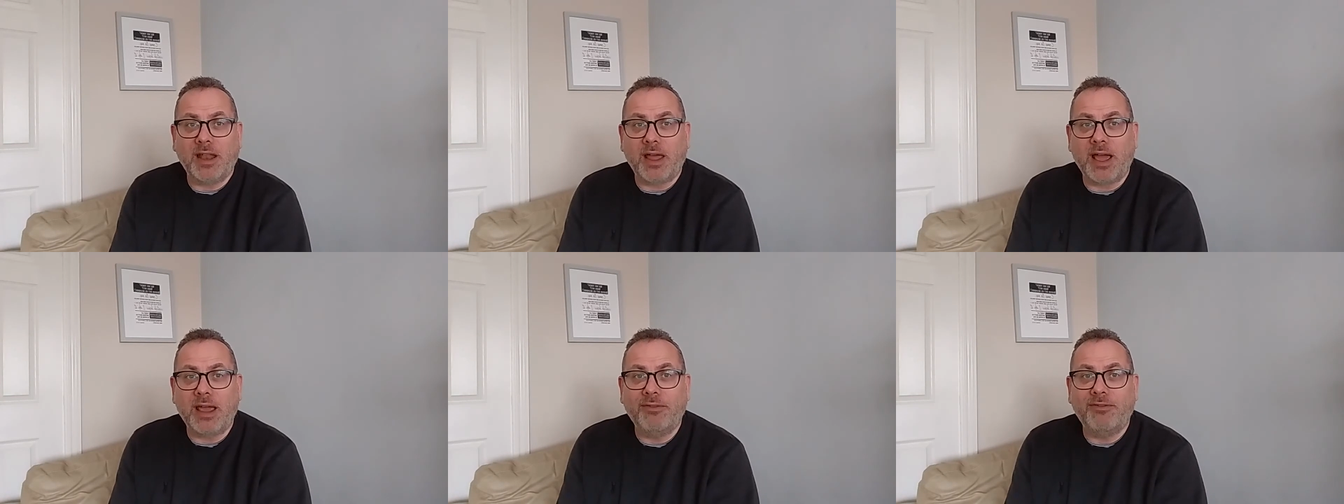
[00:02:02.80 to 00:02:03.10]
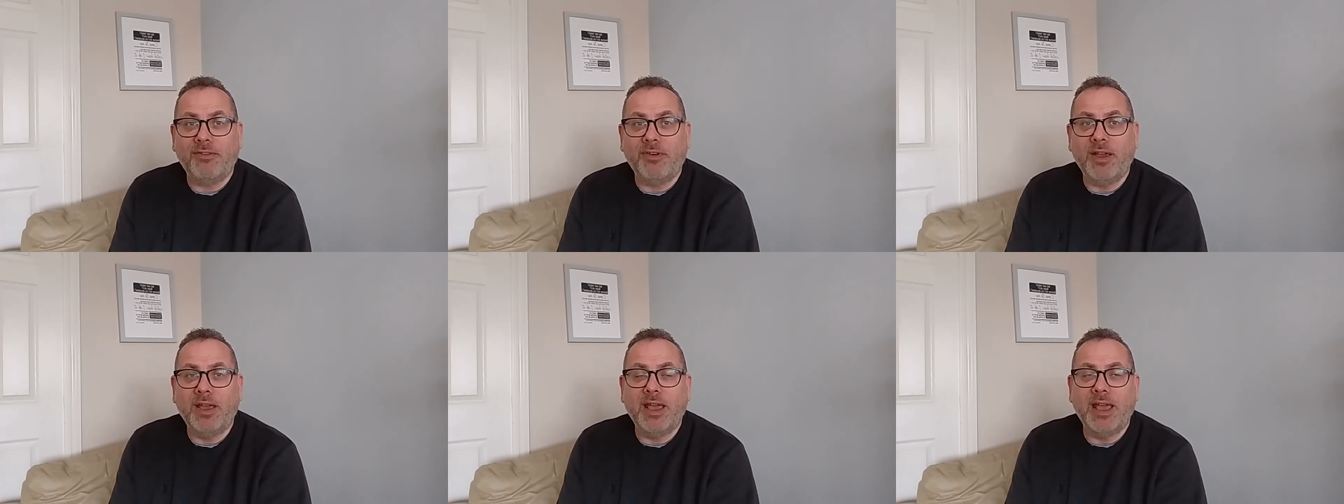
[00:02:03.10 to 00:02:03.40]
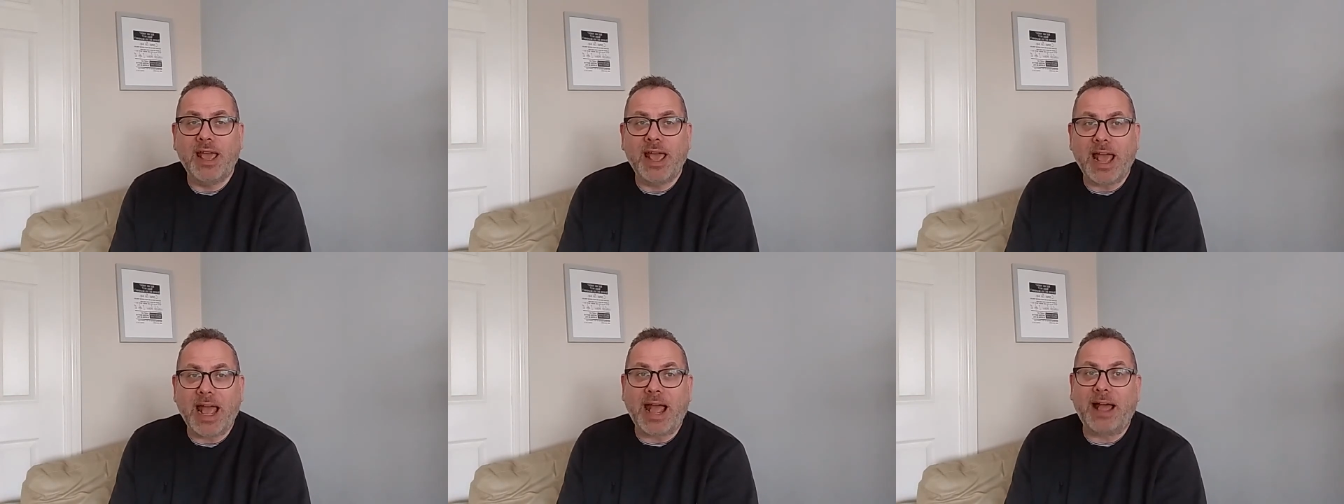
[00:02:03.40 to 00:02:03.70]
life
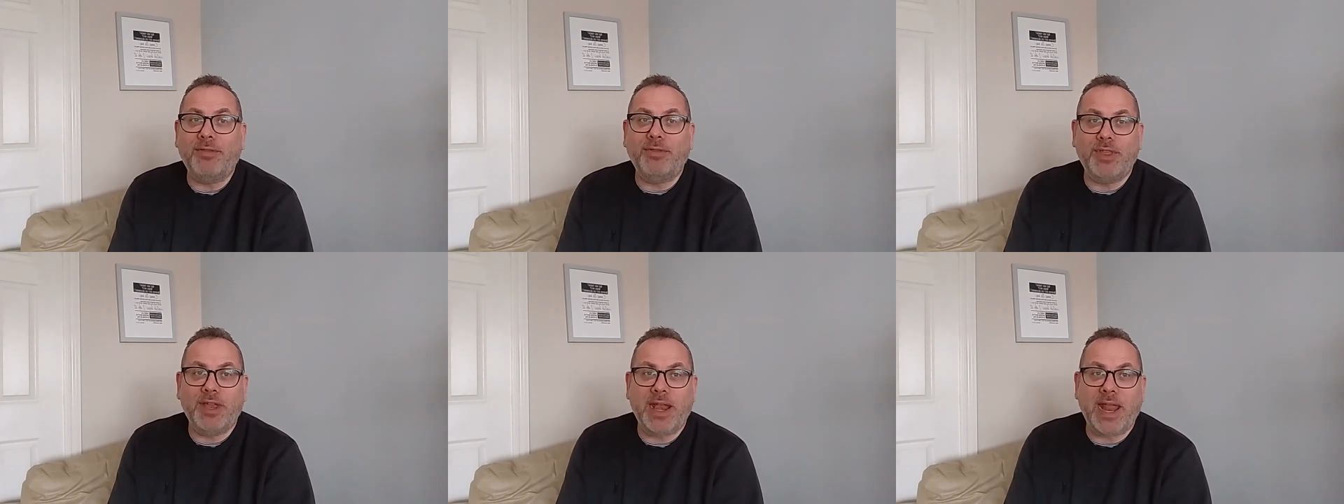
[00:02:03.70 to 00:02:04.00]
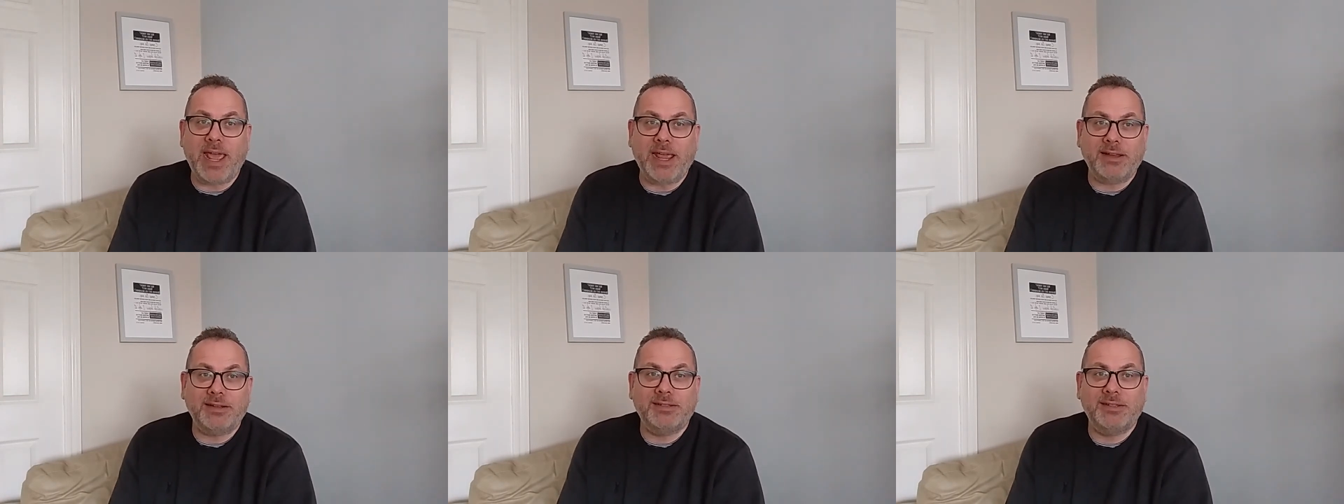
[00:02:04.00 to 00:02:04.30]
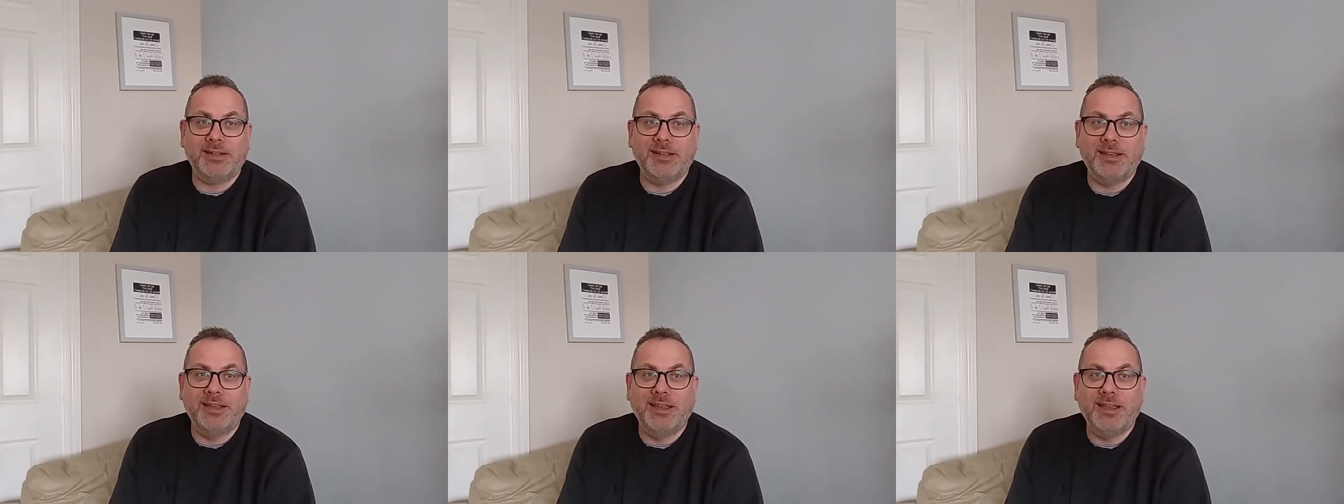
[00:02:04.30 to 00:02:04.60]
and the
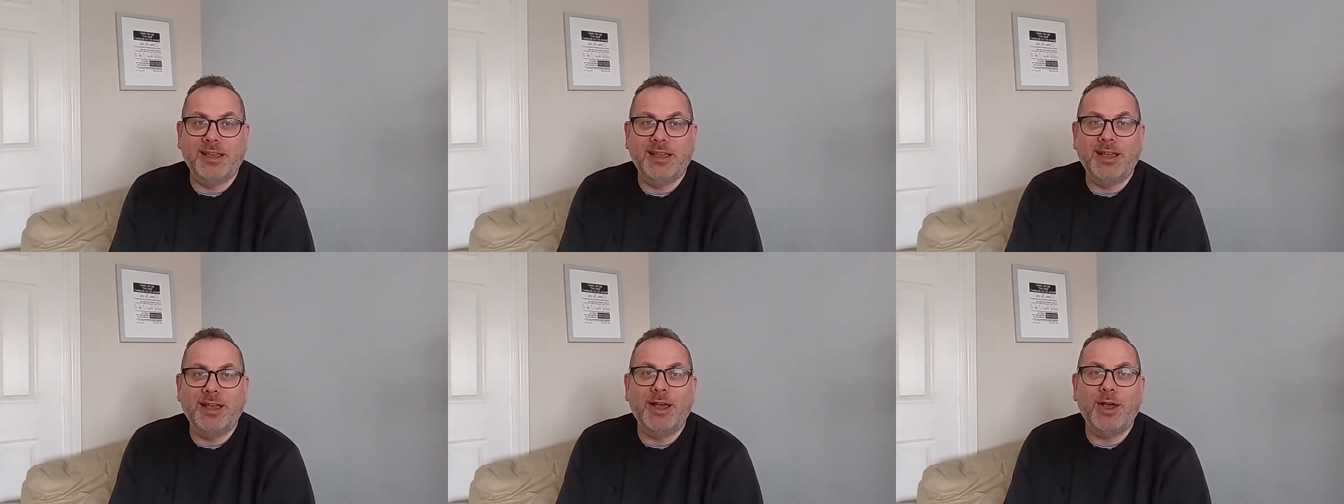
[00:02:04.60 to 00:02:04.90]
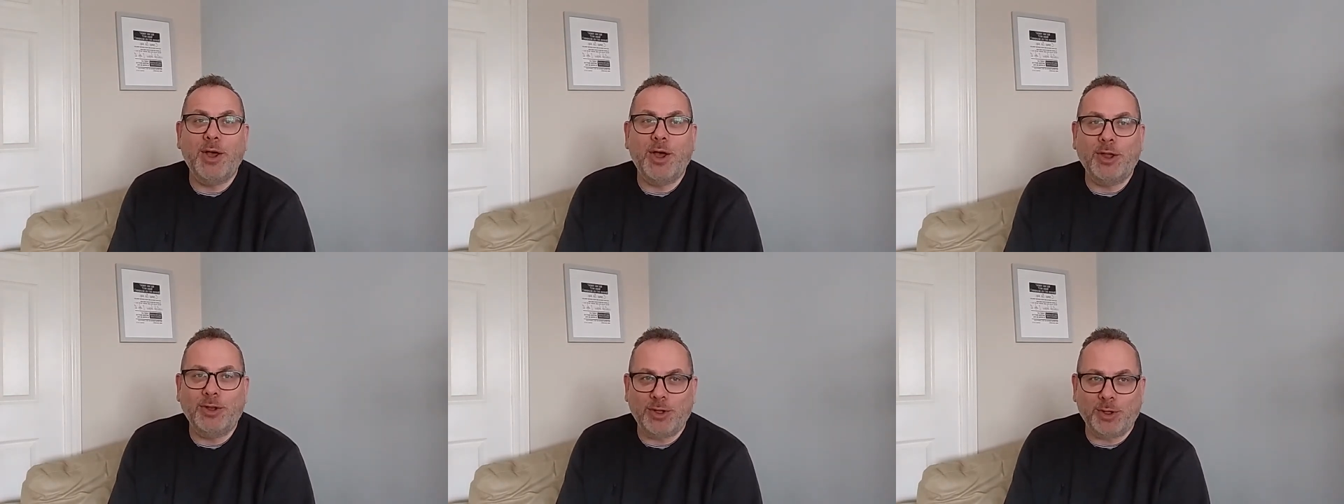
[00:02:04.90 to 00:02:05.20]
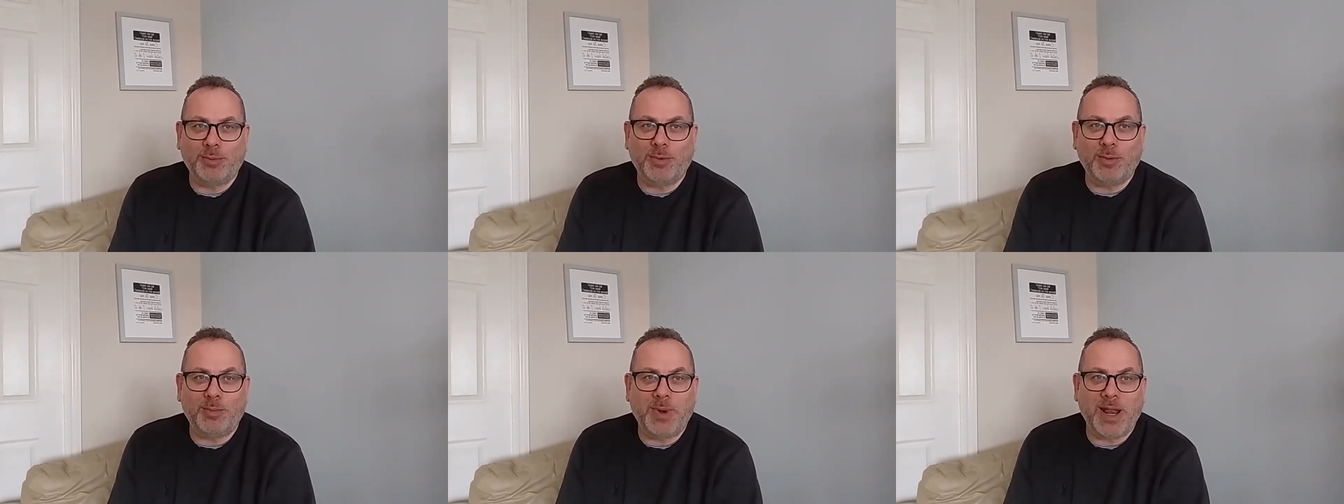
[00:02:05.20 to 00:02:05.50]
next. A
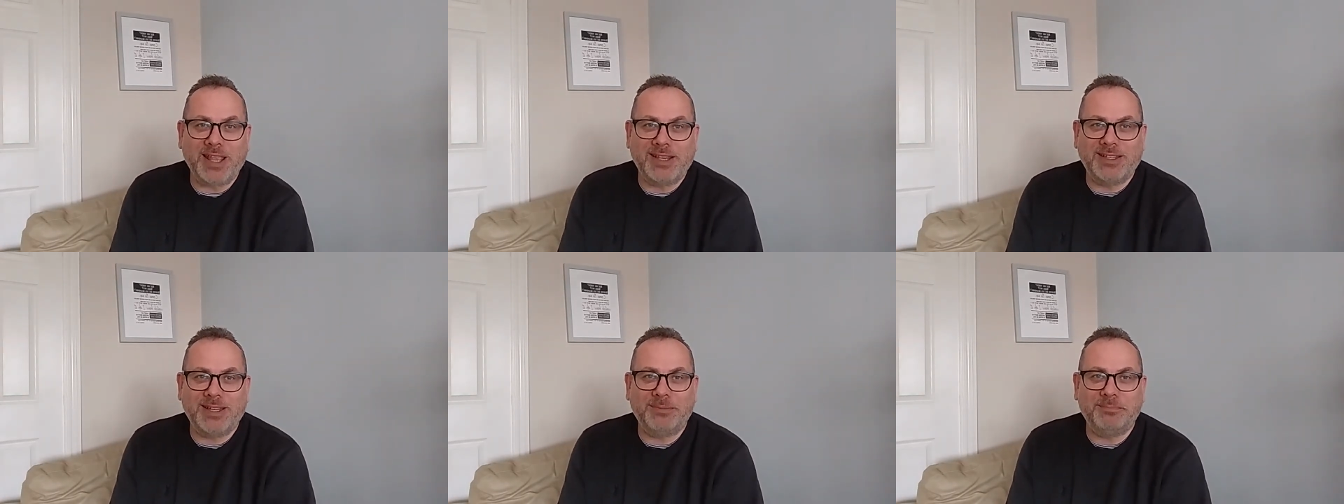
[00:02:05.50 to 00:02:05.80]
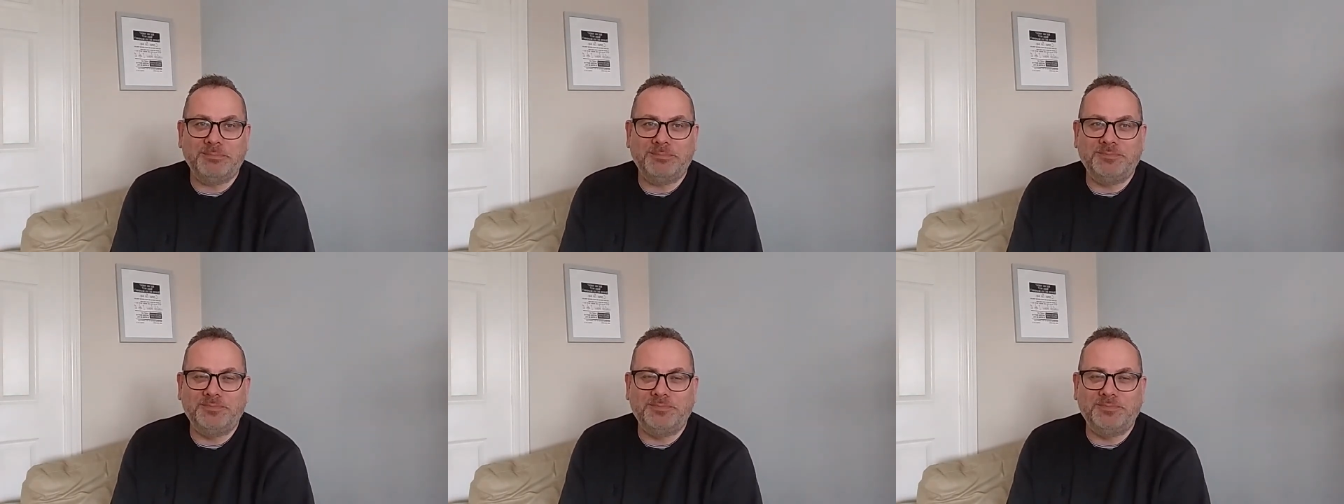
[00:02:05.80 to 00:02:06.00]
double blessing.